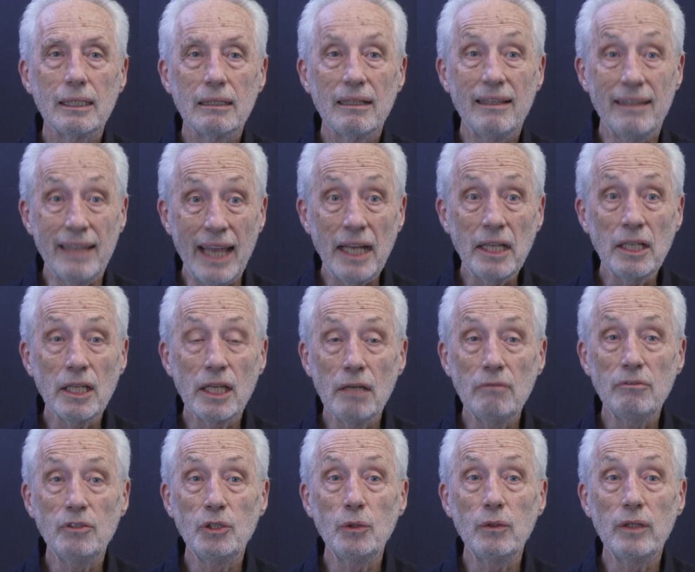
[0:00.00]
then
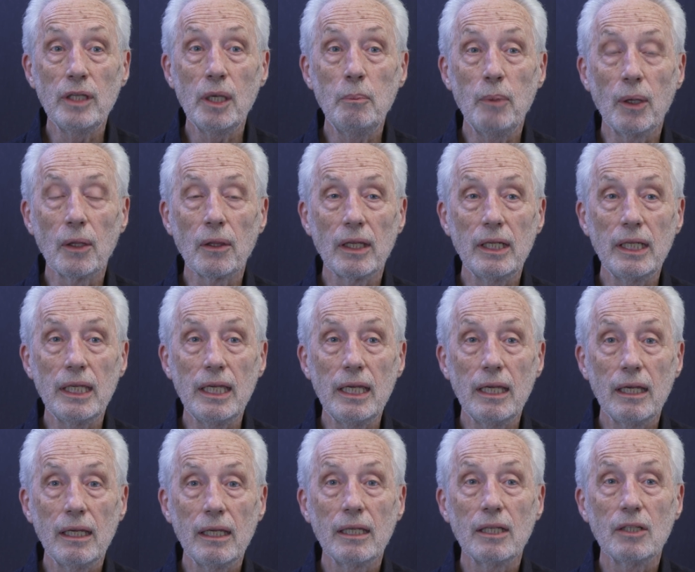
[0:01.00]
gives you the
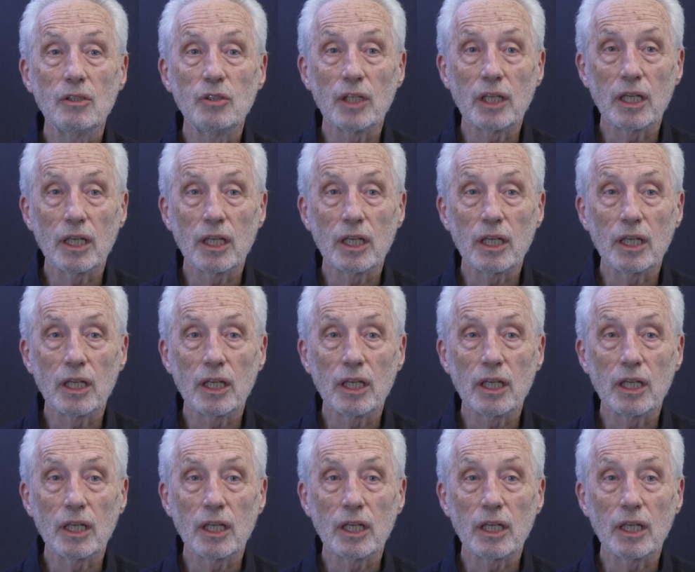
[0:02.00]
ability to